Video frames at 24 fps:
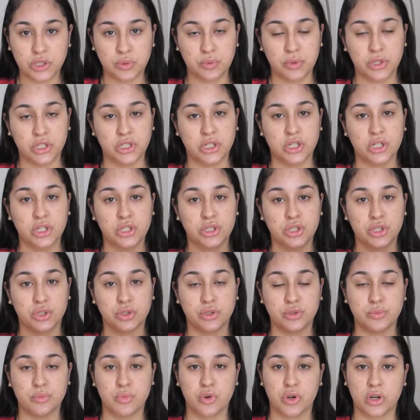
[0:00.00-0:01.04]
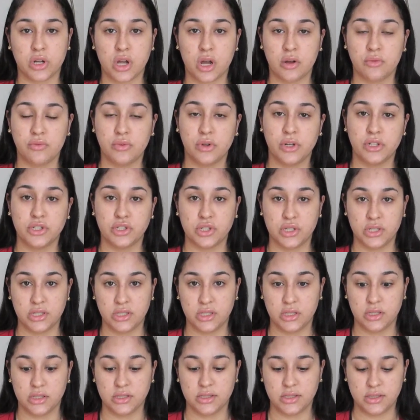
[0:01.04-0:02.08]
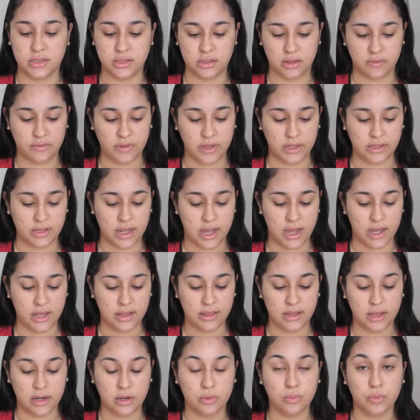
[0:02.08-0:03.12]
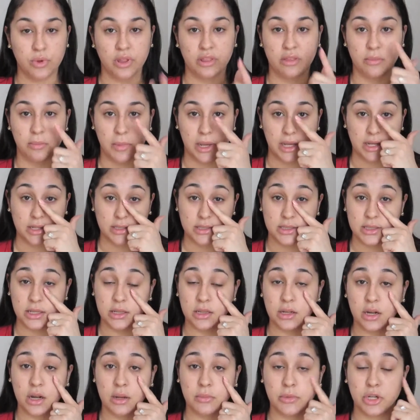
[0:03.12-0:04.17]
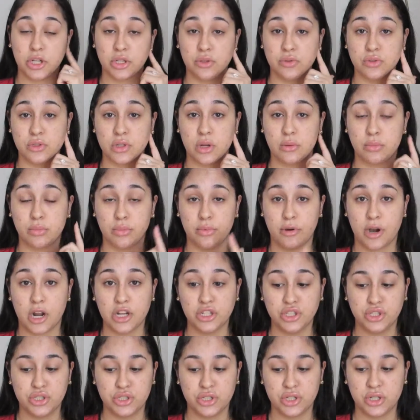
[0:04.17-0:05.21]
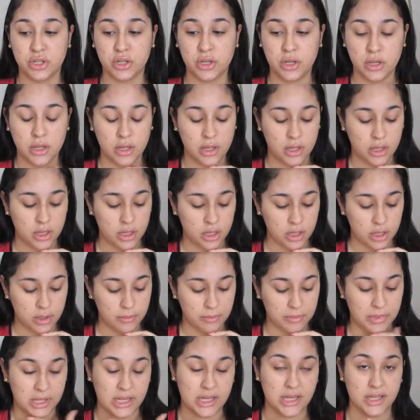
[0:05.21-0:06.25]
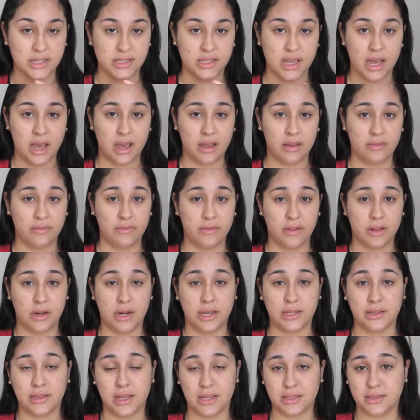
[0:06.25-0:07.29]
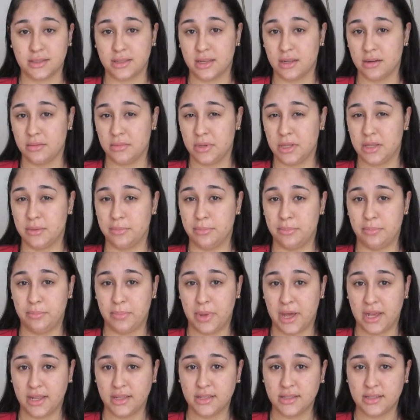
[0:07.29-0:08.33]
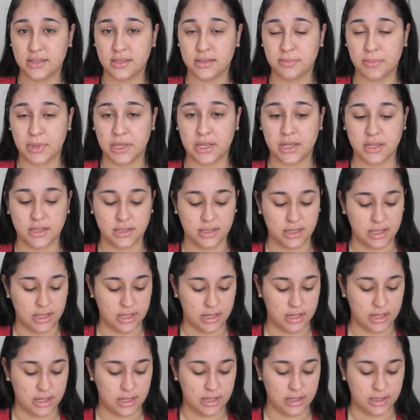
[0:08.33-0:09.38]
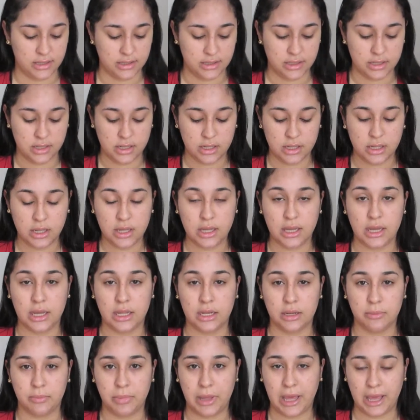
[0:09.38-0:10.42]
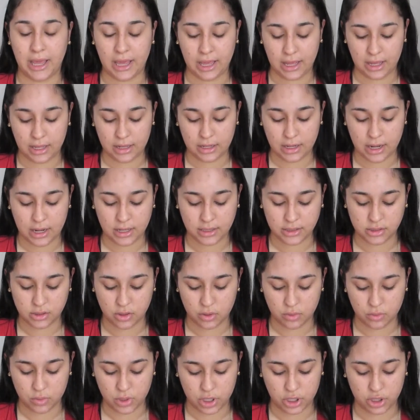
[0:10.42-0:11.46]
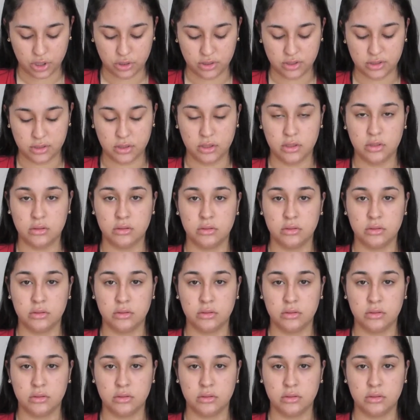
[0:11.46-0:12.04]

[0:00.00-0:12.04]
one shows more coverage and stuff like that. And then with my concealer, I'm going to use a brush because I feel like that's going to be the best, because it is in a pan. I don't want to use